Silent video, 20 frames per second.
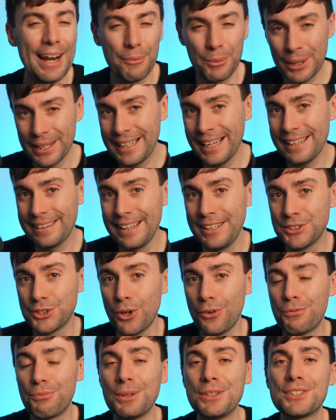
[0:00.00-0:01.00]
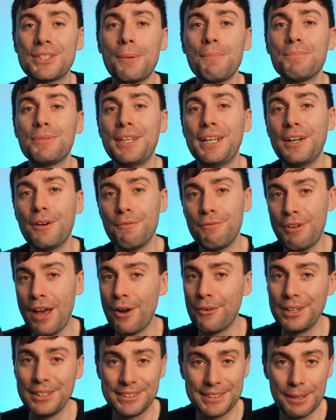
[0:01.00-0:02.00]
And I want to kick things off with something
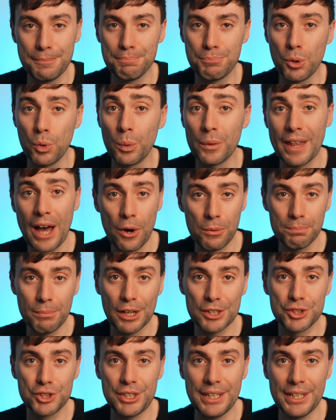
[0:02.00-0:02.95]
very simple without much